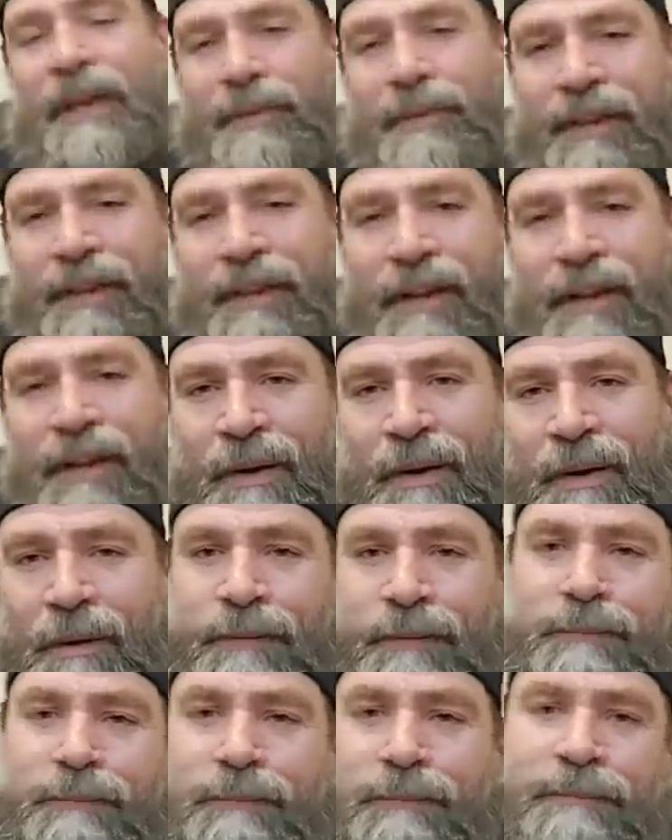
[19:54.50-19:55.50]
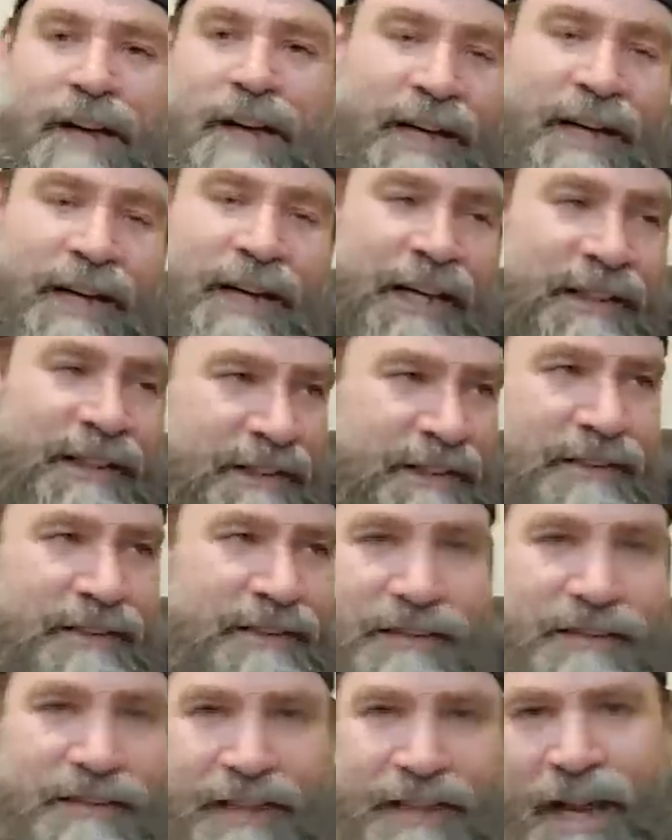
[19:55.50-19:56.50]
to go. Finances,
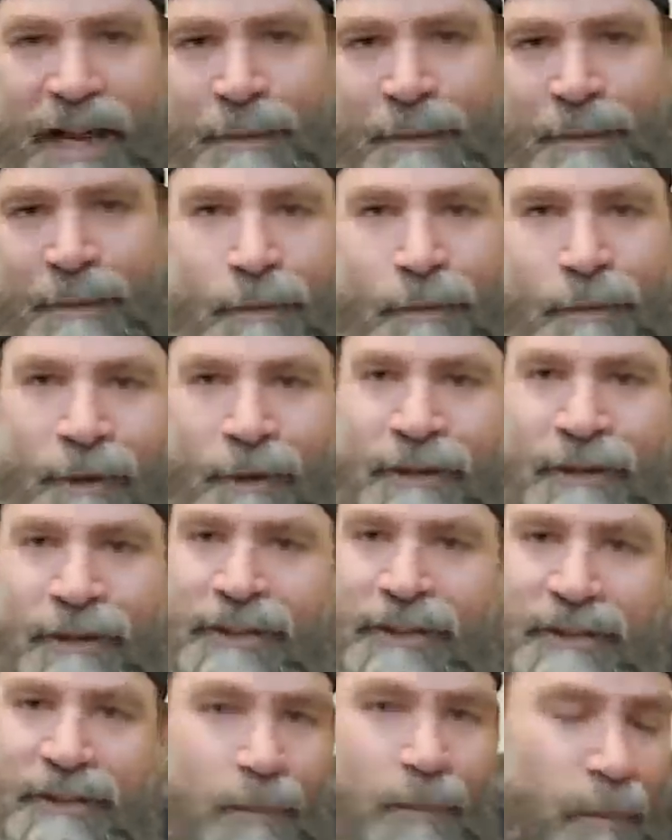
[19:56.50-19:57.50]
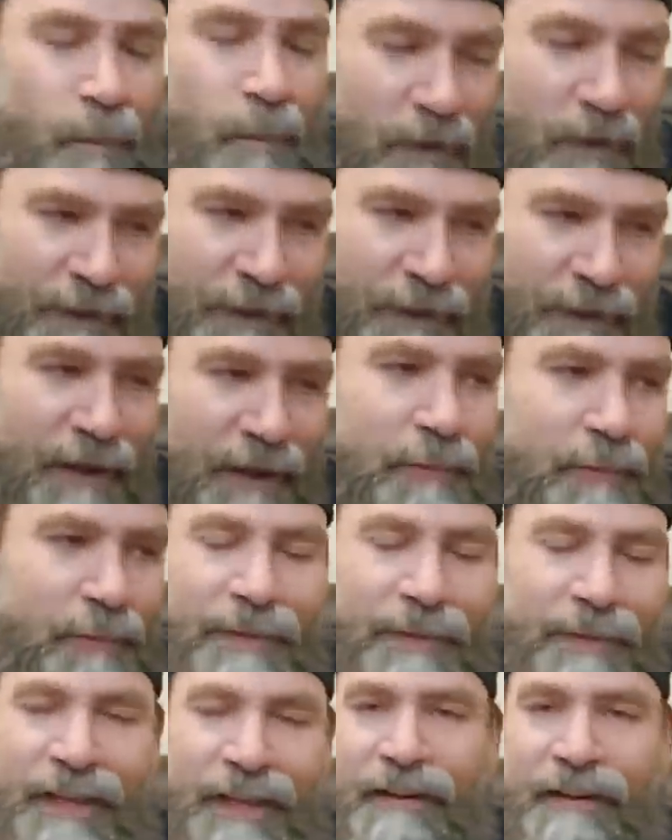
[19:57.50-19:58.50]
time off work just will not
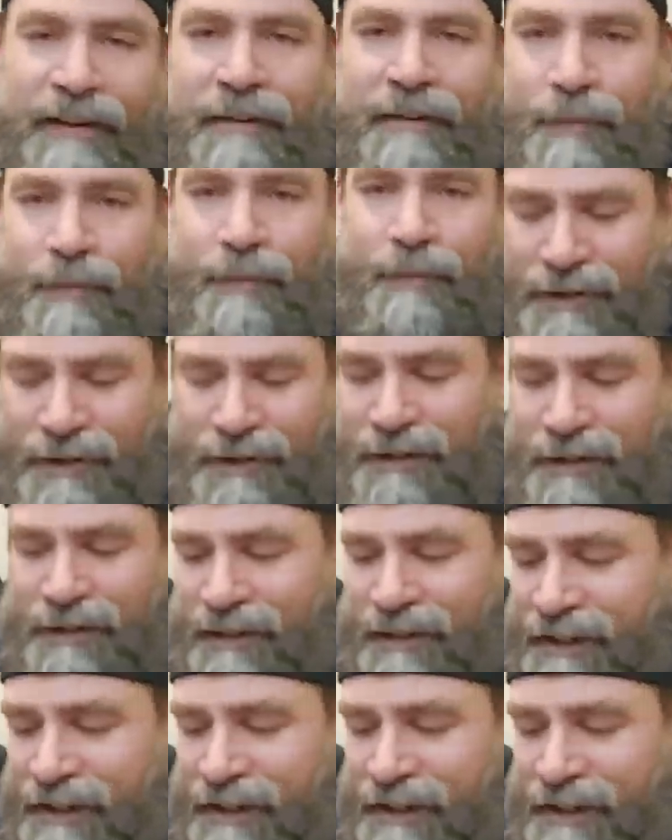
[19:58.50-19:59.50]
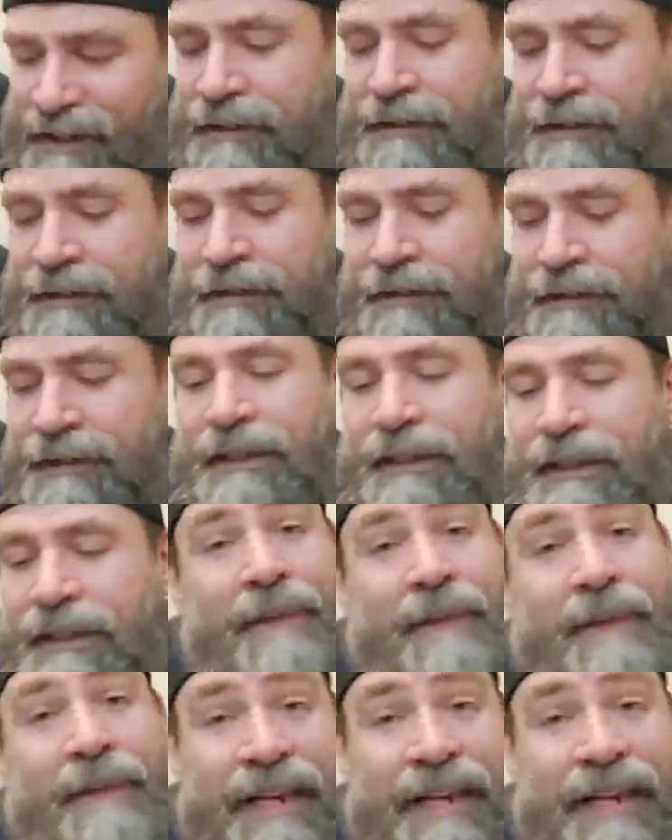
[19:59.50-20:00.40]
permit, unfortunately. I made it